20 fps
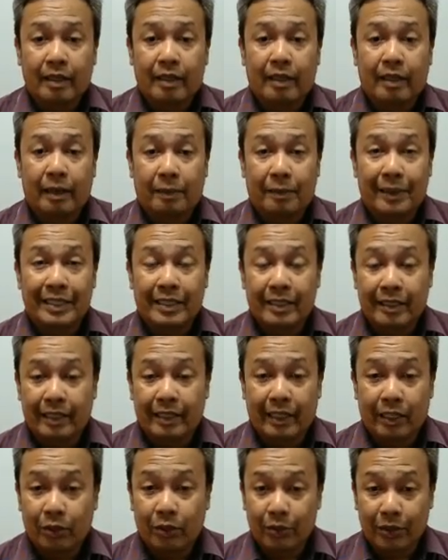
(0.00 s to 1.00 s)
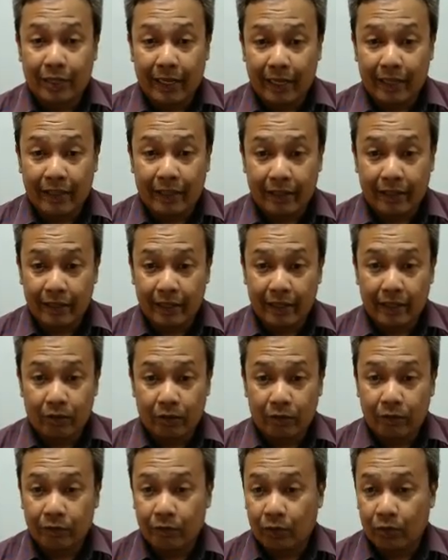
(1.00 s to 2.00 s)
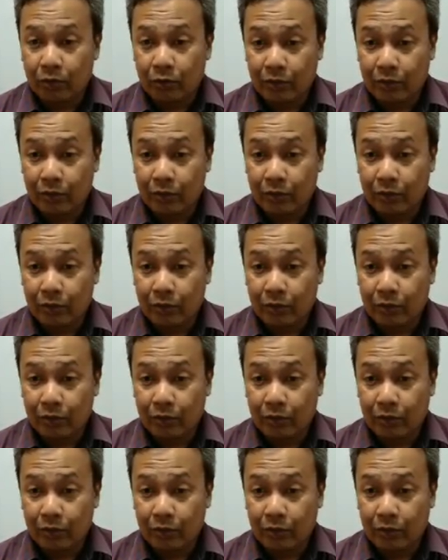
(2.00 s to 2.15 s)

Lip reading: replication cycle, you get 3 to 4,